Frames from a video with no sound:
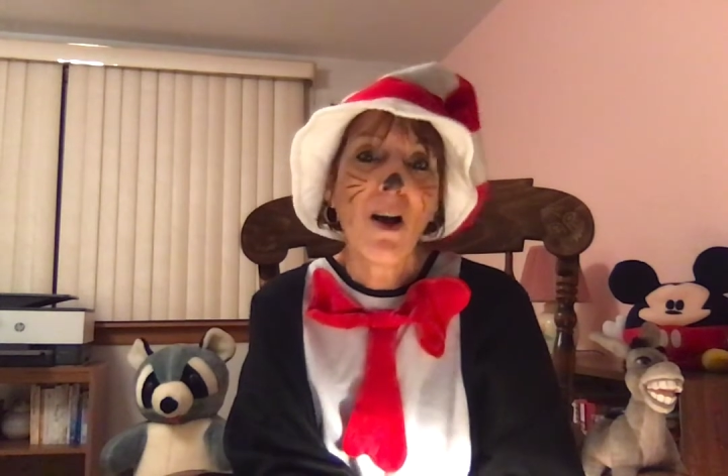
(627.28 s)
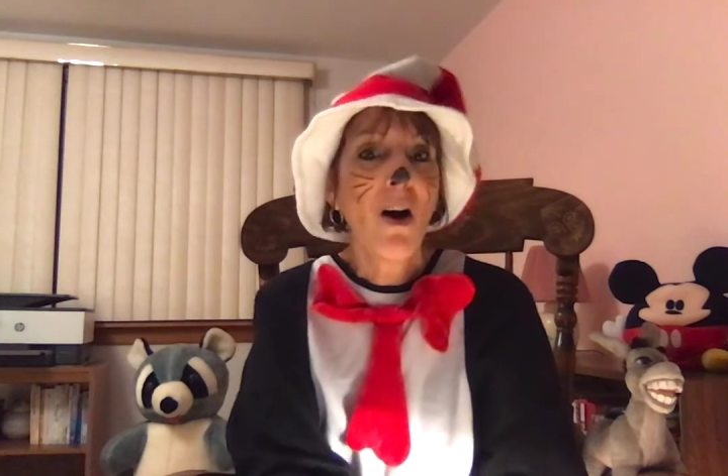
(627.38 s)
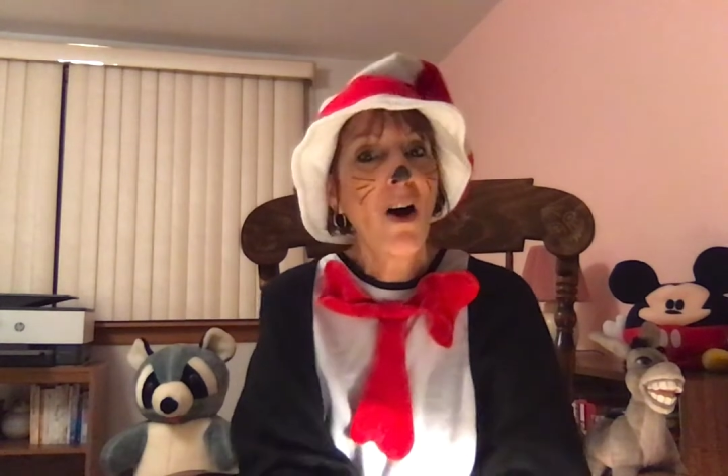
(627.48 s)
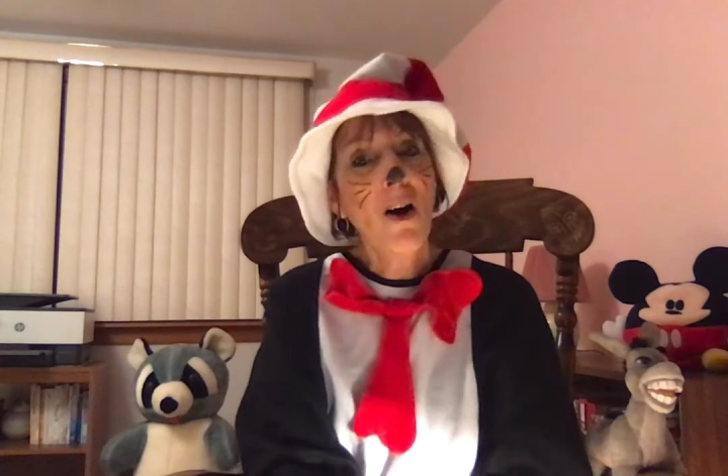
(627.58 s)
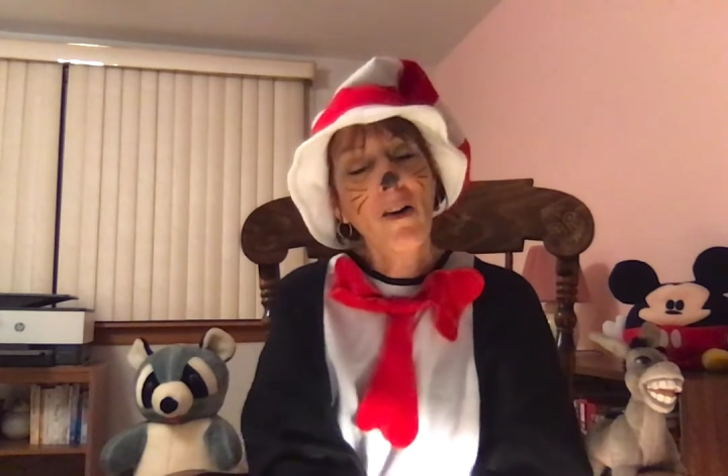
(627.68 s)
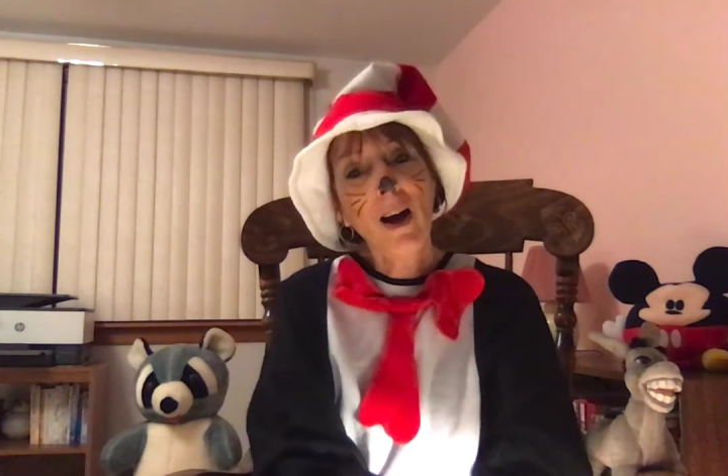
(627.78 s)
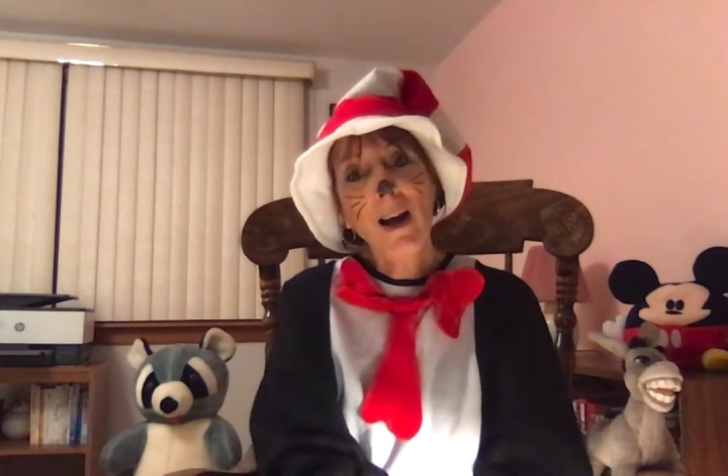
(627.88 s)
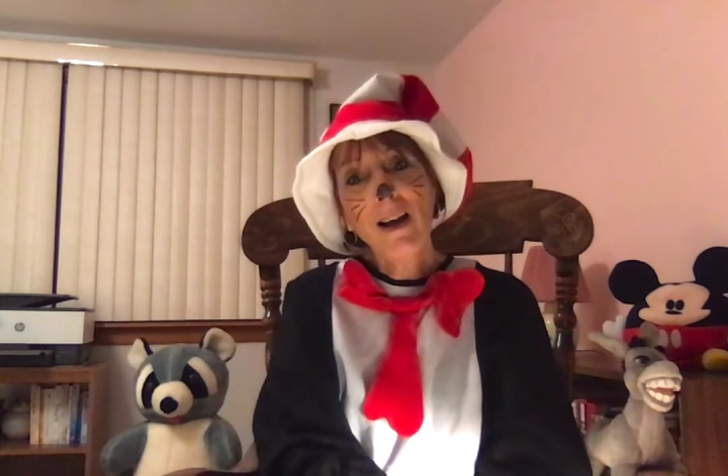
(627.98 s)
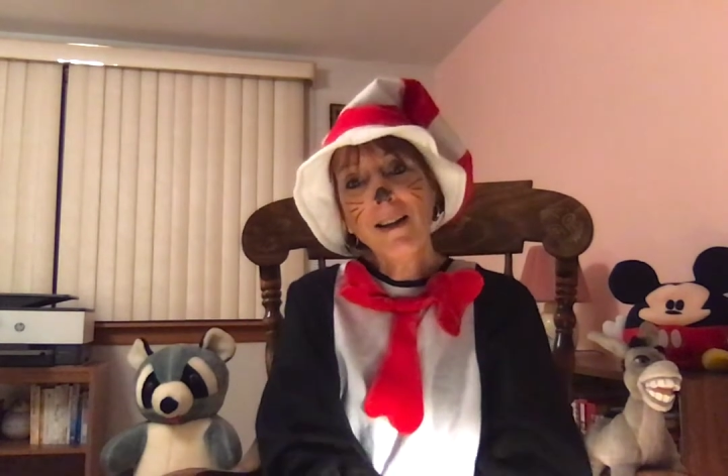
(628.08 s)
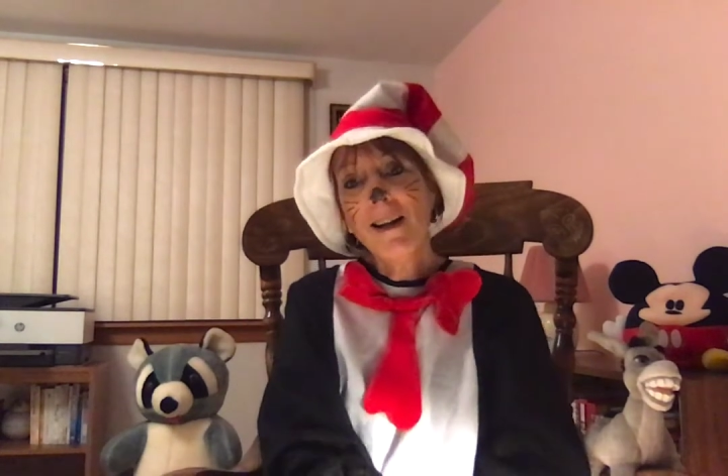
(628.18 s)
All
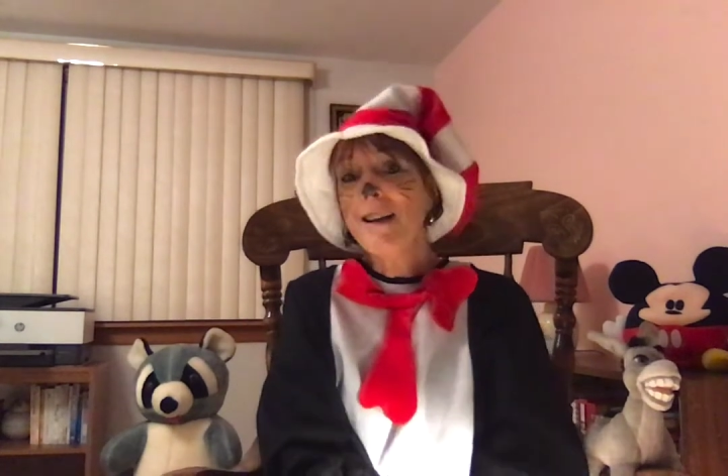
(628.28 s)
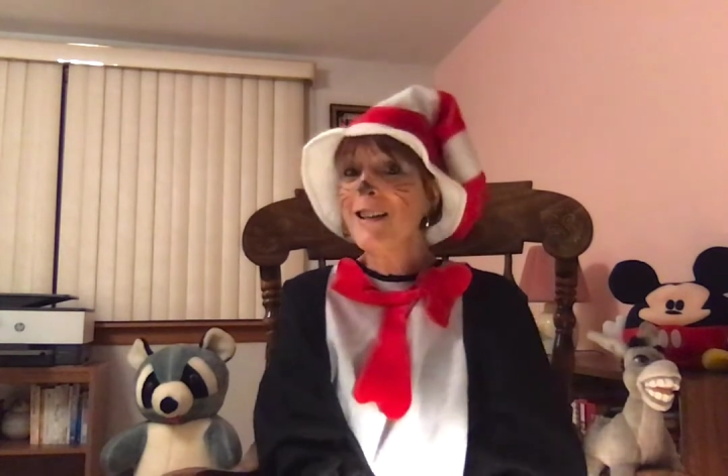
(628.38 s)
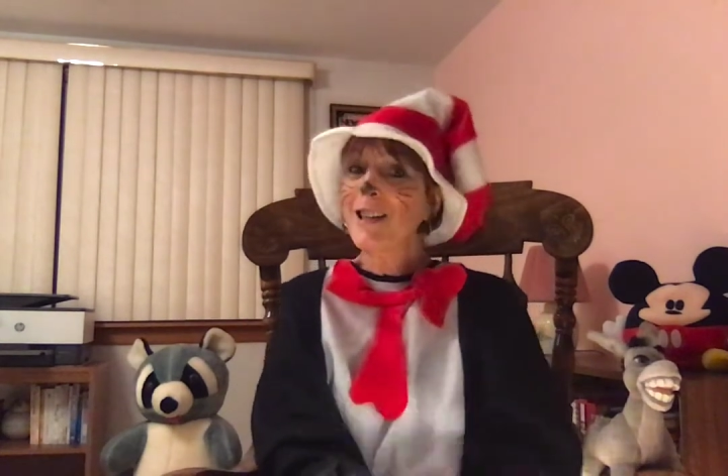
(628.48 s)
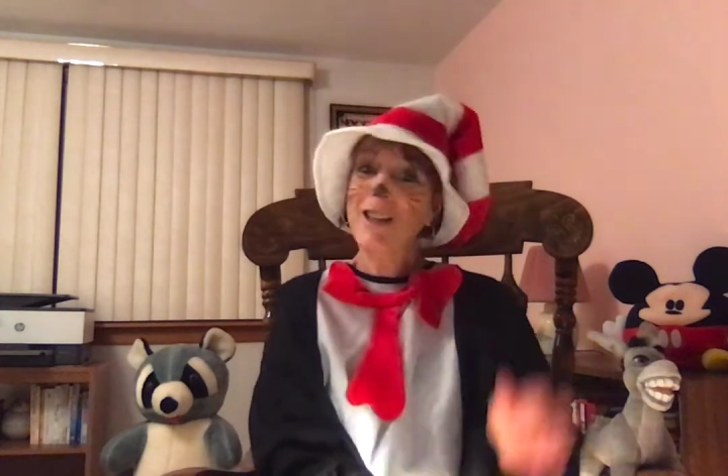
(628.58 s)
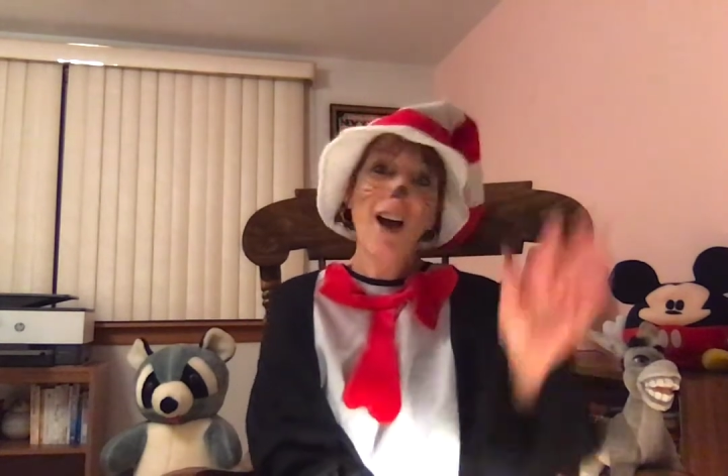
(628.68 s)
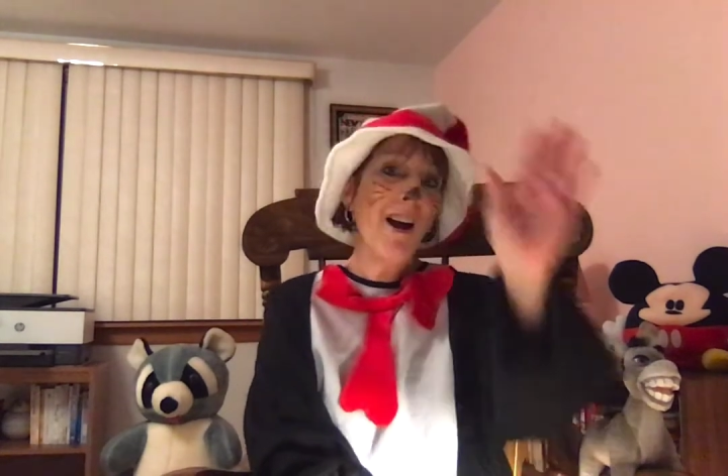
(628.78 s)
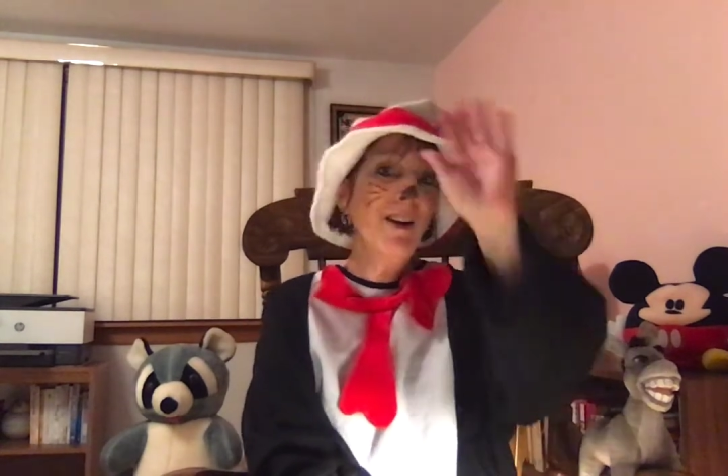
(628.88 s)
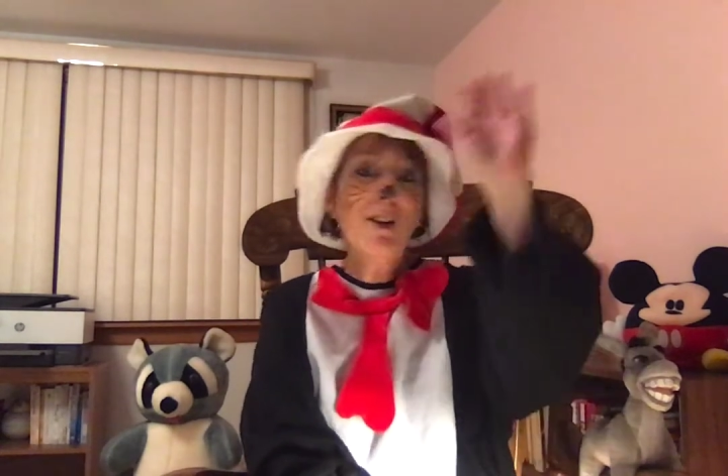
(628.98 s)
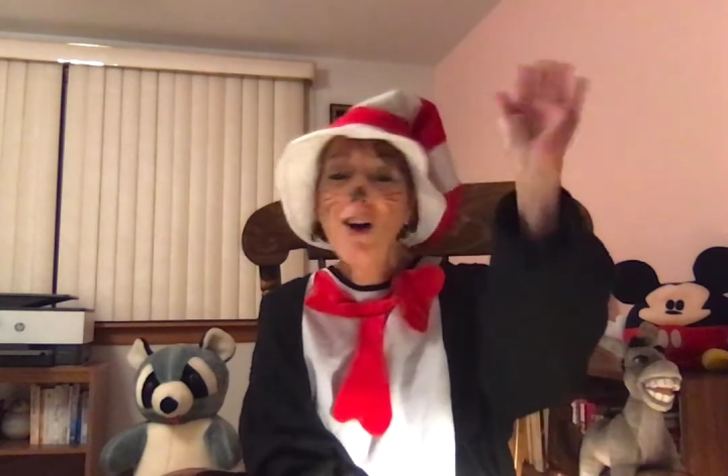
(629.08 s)
right, signing